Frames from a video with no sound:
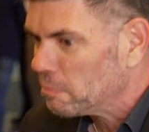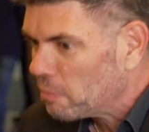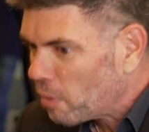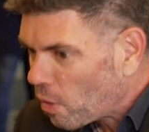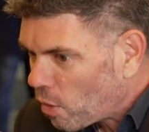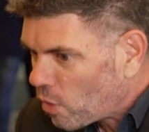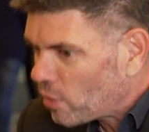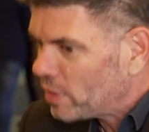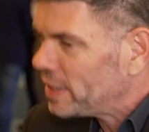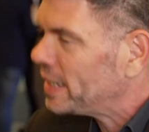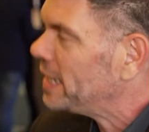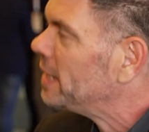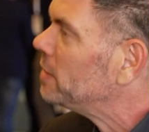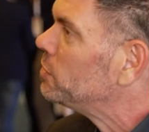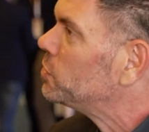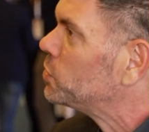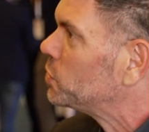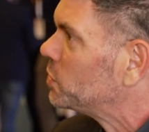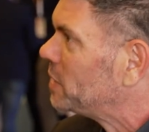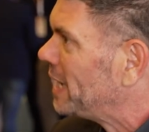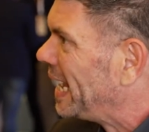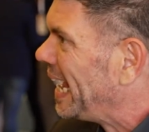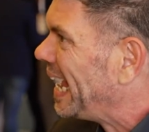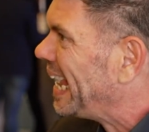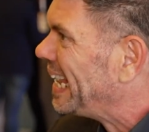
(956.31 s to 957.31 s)
born
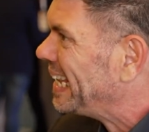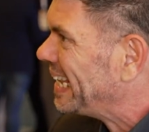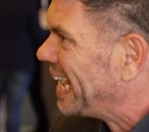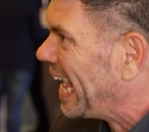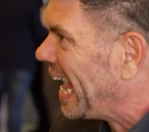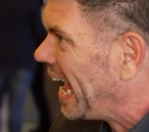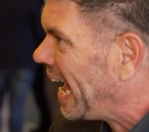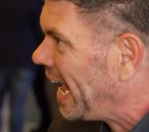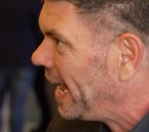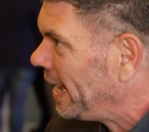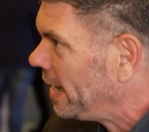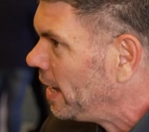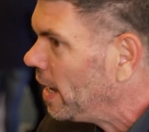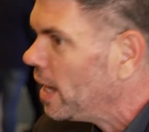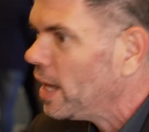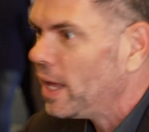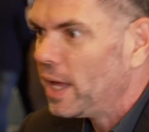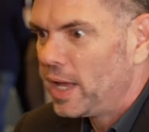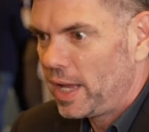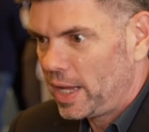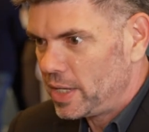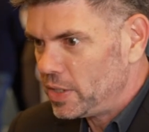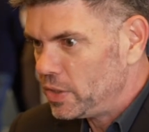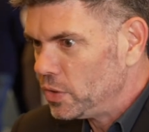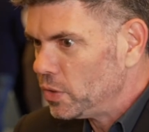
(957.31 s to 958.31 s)
into the AI
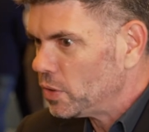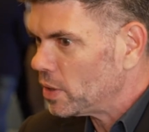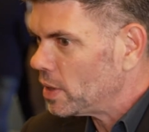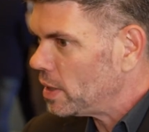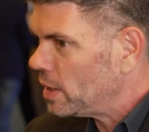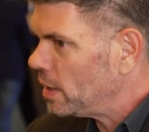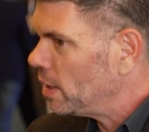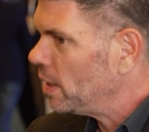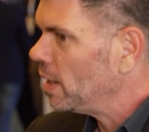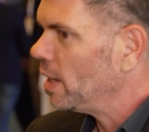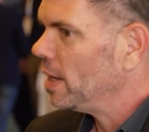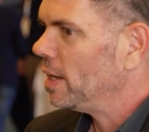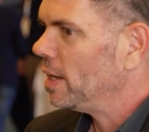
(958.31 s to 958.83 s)
and you are